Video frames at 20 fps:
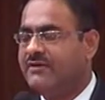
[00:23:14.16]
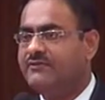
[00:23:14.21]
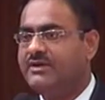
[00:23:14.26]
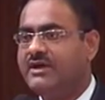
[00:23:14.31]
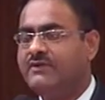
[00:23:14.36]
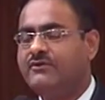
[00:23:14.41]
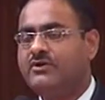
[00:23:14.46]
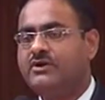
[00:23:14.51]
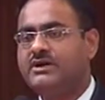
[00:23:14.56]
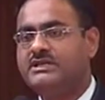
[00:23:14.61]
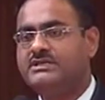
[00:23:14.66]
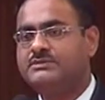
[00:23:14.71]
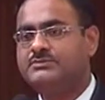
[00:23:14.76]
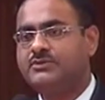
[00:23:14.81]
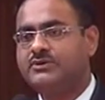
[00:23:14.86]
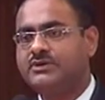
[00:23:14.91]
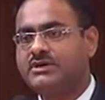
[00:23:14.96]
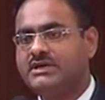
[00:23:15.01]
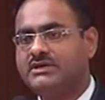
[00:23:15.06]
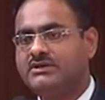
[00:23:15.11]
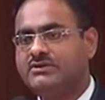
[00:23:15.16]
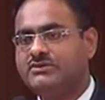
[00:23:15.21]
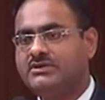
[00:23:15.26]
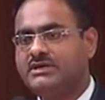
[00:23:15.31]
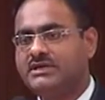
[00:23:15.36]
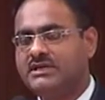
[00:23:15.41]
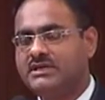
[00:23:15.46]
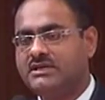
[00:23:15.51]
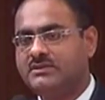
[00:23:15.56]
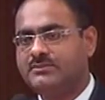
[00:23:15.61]
We have already spoken to
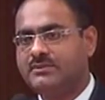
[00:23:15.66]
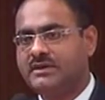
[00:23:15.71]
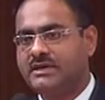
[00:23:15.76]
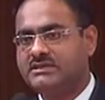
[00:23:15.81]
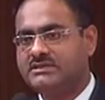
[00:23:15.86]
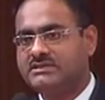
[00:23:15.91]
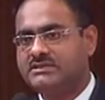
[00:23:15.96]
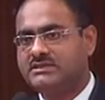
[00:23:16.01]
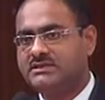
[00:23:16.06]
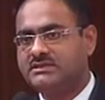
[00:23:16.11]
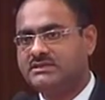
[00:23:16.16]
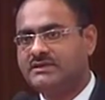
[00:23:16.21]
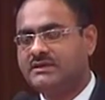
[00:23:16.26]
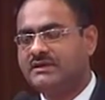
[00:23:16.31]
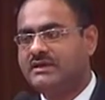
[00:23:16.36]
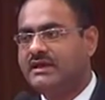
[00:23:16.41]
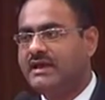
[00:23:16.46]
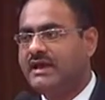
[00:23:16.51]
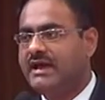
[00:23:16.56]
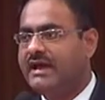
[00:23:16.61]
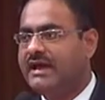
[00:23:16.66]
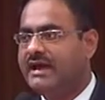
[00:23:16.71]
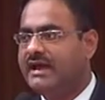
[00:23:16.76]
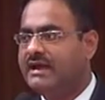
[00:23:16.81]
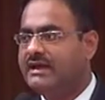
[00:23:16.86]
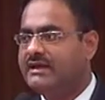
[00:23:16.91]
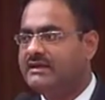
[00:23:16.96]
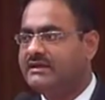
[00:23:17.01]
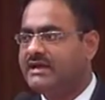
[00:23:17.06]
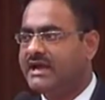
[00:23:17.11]
Indian ambassador,
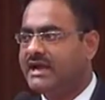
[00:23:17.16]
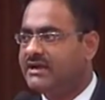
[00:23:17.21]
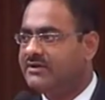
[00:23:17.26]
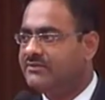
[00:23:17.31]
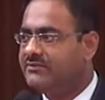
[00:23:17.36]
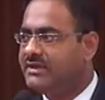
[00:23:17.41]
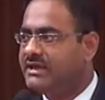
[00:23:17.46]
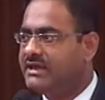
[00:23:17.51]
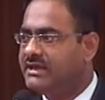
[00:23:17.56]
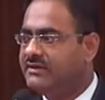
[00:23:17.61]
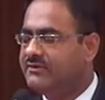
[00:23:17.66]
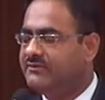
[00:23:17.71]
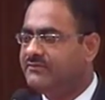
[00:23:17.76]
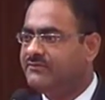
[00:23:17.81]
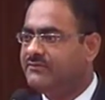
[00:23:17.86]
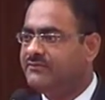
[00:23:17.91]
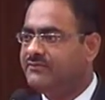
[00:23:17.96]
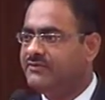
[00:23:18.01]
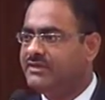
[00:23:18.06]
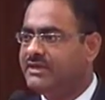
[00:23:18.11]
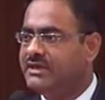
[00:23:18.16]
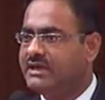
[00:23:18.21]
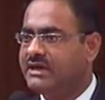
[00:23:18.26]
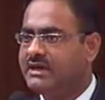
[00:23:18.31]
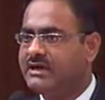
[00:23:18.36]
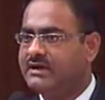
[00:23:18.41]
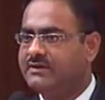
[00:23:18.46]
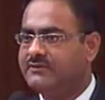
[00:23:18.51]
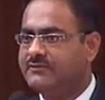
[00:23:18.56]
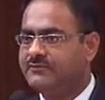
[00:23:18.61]
and that way we
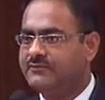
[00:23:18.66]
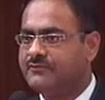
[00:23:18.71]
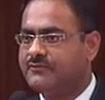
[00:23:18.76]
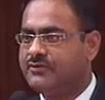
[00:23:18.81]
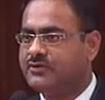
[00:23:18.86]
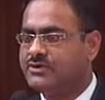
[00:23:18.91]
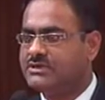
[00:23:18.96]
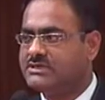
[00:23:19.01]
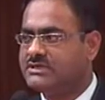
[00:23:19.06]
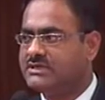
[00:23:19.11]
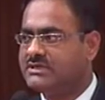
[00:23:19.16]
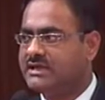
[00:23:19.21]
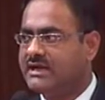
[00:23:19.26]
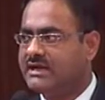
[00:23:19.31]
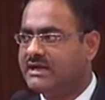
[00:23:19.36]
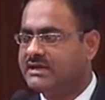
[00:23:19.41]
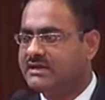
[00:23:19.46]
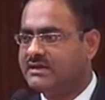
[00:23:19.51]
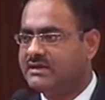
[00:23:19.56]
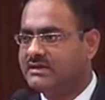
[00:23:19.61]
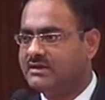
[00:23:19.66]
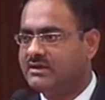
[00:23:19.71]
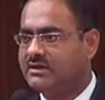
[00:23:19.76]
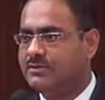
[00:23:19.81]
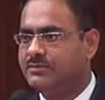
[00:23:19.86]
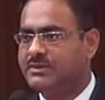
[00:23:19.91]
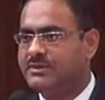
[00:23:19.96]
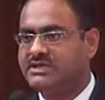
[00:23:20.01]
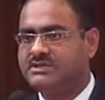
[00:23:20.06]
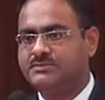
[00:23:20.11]
are forcing that,
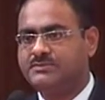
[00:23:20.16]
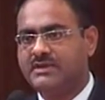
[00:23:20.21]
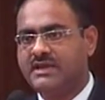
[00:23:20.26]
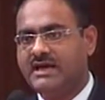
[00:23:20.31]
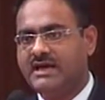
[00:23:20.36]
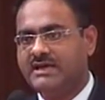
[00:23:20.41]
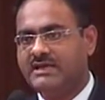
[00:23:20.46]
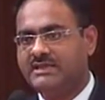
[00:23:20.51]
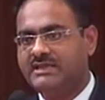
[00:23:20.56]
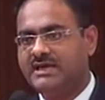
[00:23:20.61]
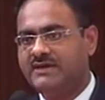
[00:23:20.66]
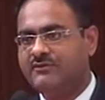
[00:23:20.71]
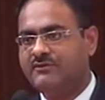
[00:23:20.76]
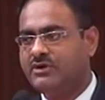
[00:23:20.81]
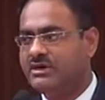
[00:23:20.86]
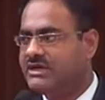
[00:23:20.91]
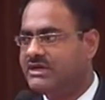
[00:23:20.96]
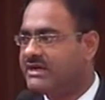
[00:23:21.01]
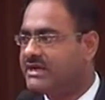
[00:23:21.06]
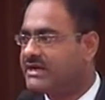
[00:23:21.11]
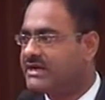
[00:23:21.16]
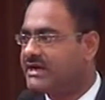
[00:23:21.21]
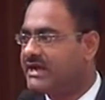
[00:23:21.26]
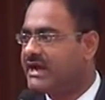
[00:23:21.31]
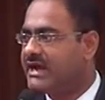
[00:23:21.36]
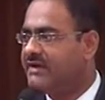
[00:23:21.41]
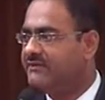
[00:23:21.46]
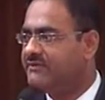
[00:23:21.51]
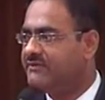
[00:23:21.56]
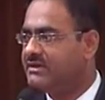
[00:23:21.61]
now BITS Pilani, they have already
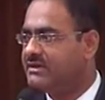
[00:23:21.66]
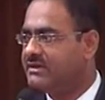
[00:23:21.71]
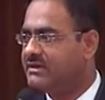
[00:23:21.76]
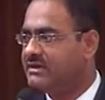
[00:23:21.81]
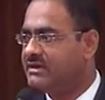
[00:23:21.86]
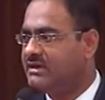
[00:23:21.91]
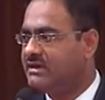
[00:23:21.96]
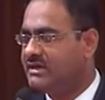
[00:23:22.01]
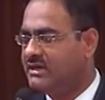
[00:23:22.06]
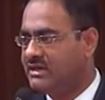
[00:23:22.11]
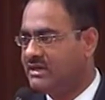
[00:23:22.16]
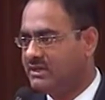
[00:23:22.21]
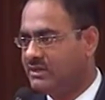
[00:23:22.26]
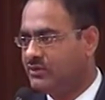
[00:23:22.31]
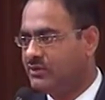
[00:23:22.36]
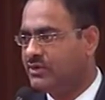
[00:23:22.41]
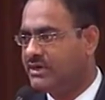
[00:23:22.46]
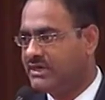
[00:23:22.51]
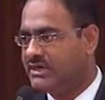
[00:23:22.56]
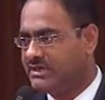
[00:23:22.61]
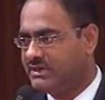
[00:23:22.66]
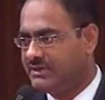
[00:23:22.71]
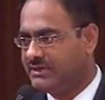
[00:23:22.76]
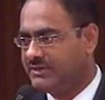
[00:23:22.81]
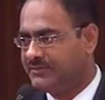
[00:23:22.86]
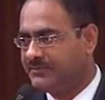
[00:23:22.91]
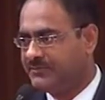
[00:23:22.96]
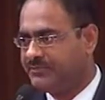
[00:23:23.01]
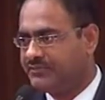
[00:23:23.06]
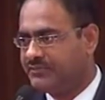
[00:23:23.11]
arrived in UAE.
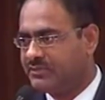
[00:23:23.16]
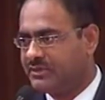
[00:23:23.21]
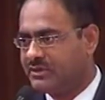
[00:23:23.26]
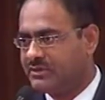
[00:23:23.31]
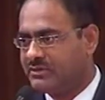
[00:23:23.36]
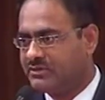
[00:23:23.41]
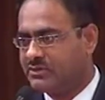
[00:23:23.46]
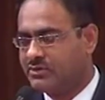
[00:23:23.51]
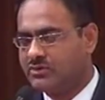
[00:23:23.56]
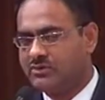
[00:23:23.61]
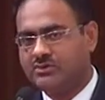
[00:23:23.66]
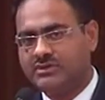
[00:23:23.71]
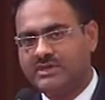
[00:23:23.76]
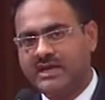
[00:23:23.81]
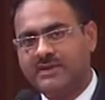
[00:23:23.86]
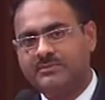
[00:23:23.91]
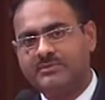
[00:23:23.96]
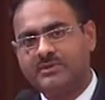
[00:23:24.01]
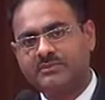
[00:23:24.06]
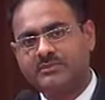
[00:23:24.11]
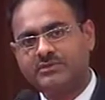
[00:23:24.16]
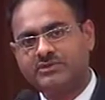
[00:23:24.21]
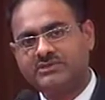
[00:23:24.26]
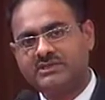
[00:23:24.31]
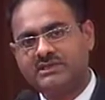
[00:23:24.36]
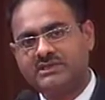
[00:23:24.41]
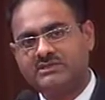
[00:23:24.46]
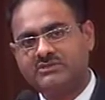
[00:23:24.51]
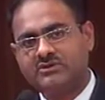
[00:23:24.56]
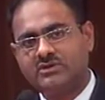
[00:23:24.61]
So that
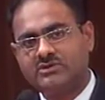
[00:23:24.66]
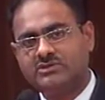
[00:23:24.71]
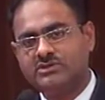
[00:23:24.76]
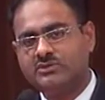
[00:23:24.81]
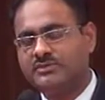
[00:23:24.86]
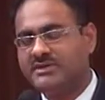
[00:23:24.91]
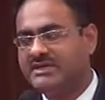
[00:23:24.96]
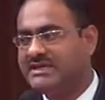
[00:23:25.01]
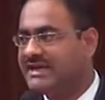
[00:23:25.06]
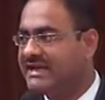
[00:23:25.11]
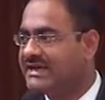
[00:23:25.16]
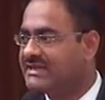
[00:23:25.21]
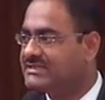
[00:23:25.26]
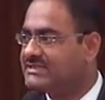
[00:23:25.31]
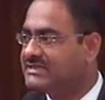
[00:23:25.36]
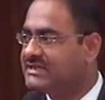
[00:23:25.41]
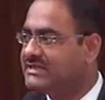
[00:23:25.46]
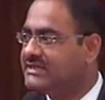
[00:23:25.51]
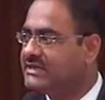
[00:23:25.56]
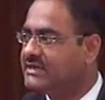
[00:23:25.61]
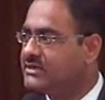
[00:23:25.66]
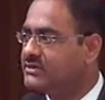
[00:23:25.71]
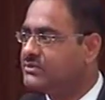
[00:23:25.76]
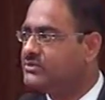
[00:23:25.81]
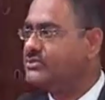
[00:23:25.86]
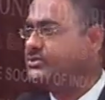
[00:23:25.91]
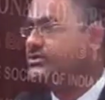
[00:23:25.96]
proposal is also being extended to